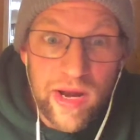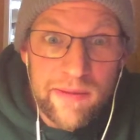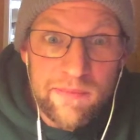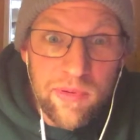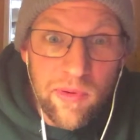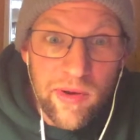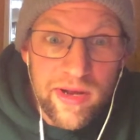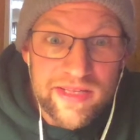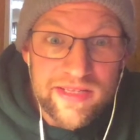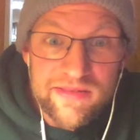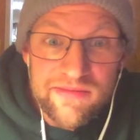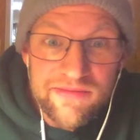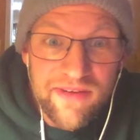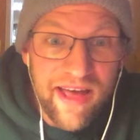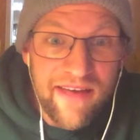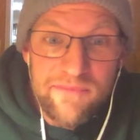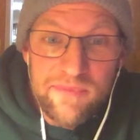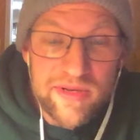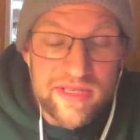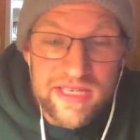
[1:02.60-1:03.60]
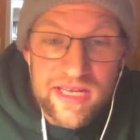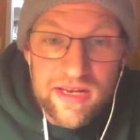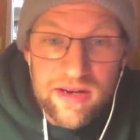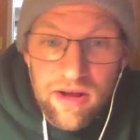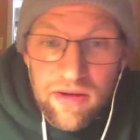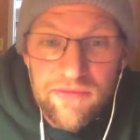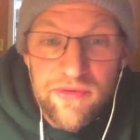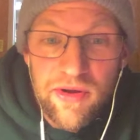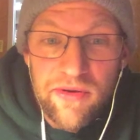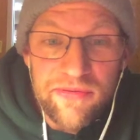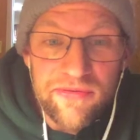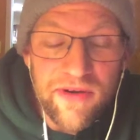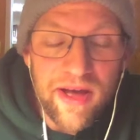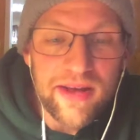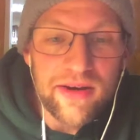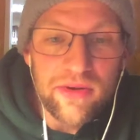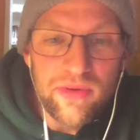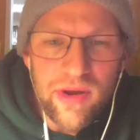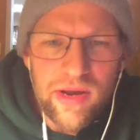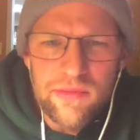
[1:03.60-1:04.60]
points, 5% of your
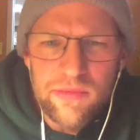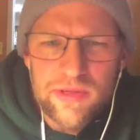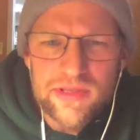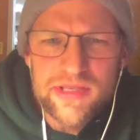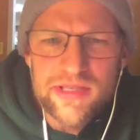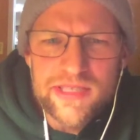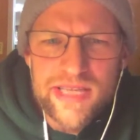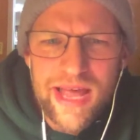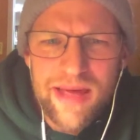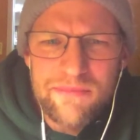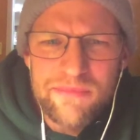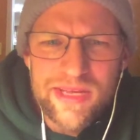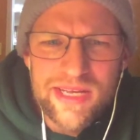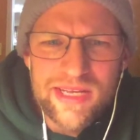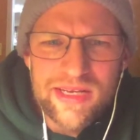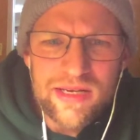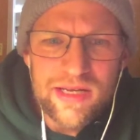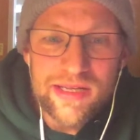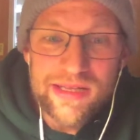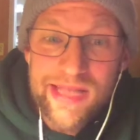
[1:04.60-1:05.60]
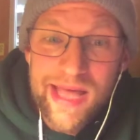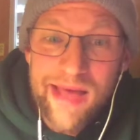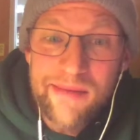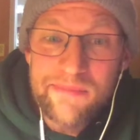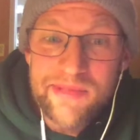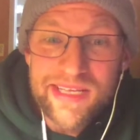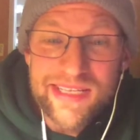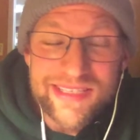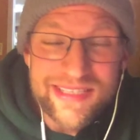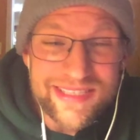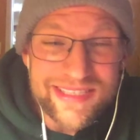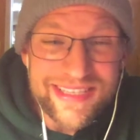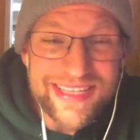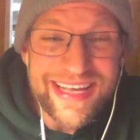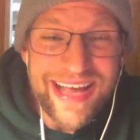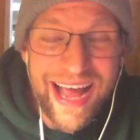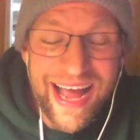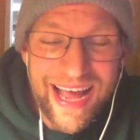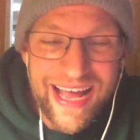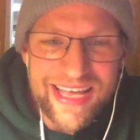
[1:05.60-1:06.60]
final grade. What does that mean? That means the
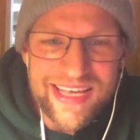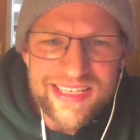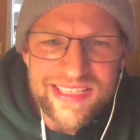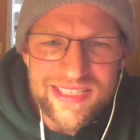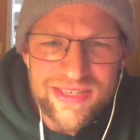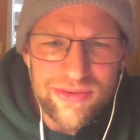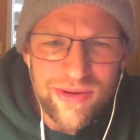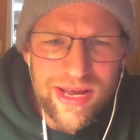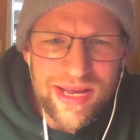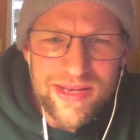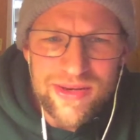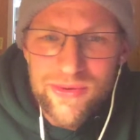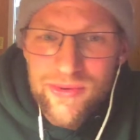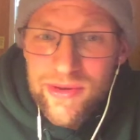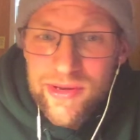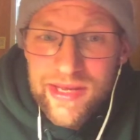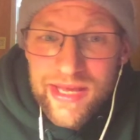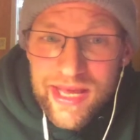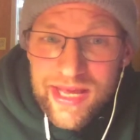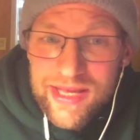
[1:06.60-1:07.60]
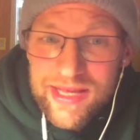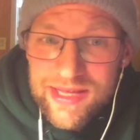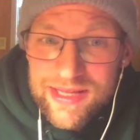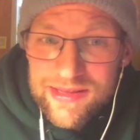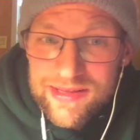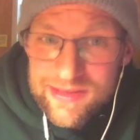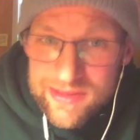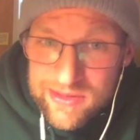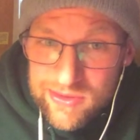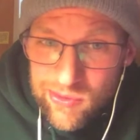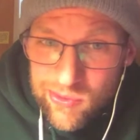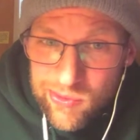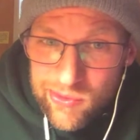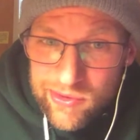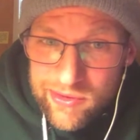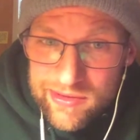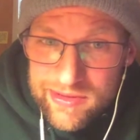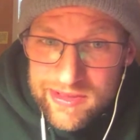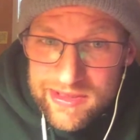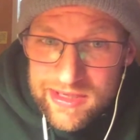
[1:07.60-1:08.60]
highest grade you can get in this
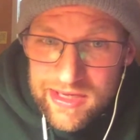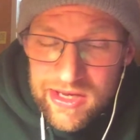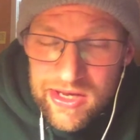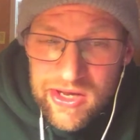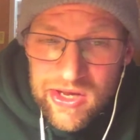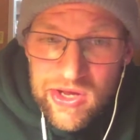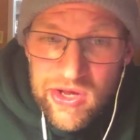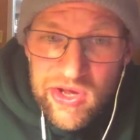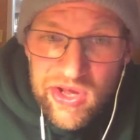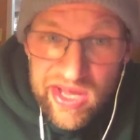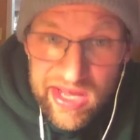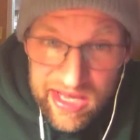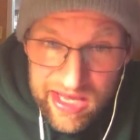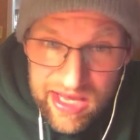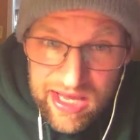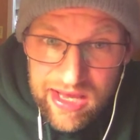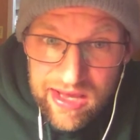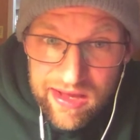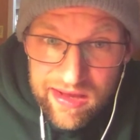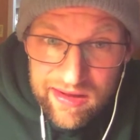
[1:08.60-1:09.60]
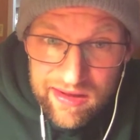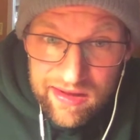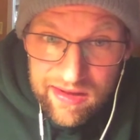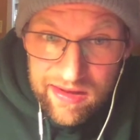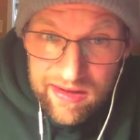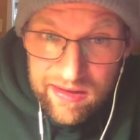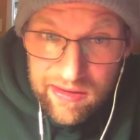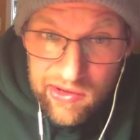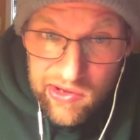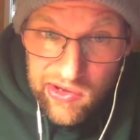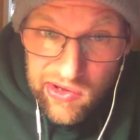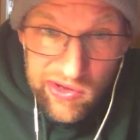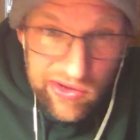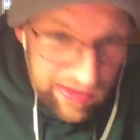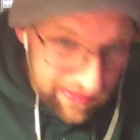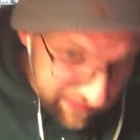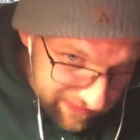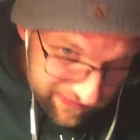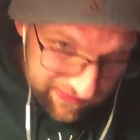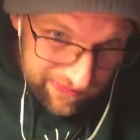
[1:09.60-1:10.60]
course,
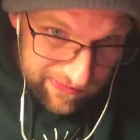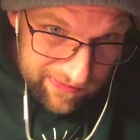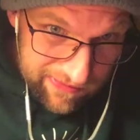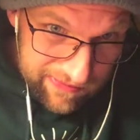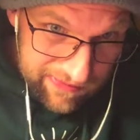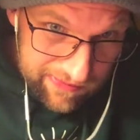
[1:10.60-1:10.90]
if